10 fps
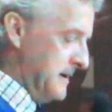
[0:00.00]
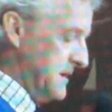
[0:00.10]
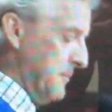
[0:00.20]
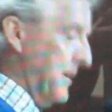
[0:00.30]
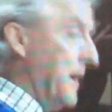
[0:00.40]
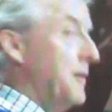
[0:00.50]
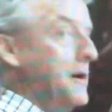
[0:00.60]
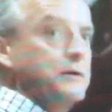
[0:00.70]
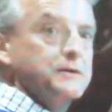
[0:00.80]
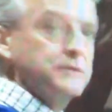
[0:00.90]

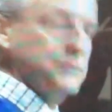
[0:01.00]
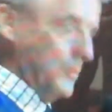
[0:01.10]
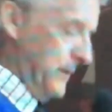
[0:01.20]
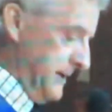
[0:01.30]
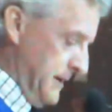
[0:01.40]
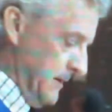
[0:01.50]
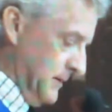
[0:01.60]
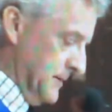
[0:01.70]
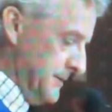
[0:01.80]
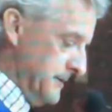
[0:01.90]
superior
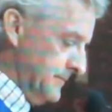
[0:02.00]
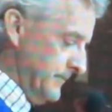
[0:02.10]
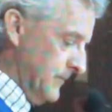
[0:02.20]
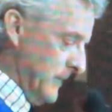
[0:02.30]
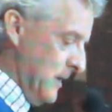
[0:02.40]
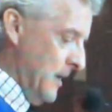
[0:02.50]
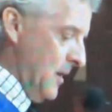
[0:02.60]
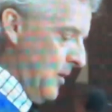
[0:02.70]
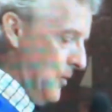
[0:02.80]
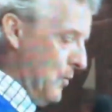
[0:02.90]
storytellers,
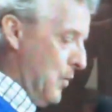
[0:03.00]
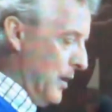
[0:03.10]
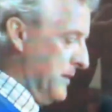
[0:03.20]
her work